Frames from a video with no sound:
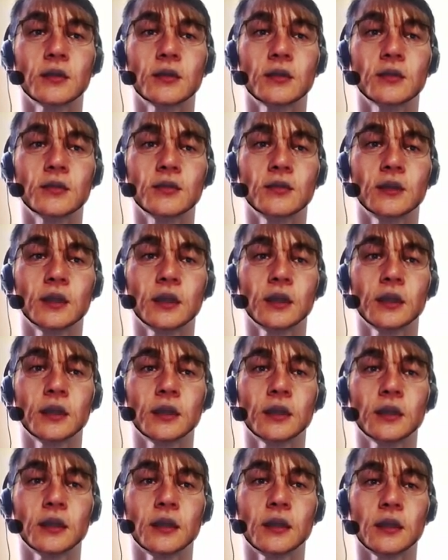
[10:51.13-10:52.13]
you
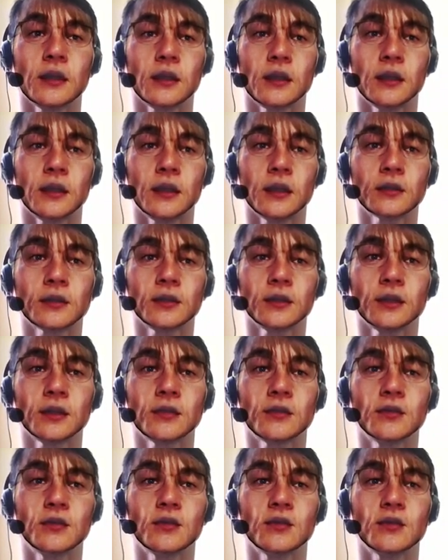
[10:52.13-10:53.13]
can I
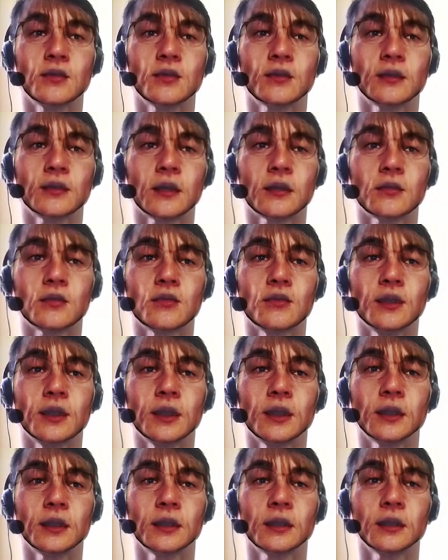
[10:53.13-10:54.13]
suggest you to start
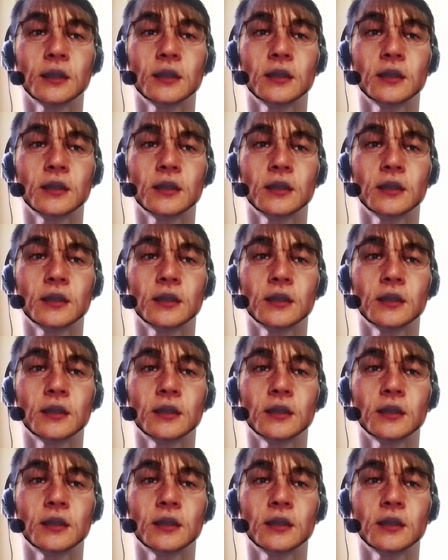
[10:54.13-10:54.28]
with